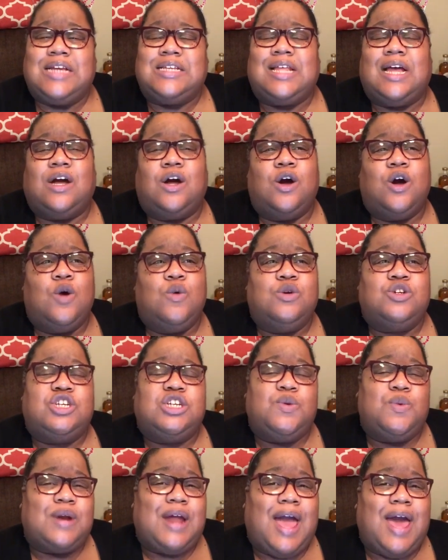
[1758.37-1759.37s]
She's like, oh, well,
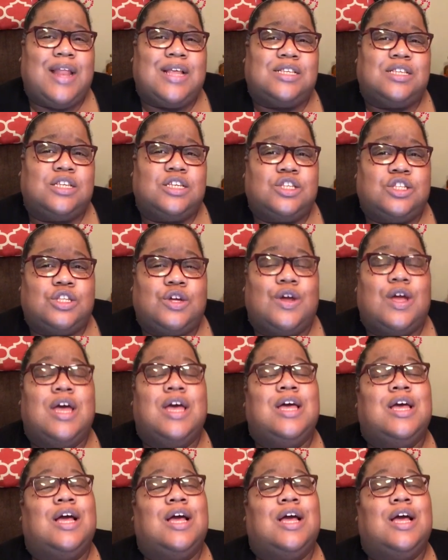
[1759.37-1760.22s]
she would have had a sister.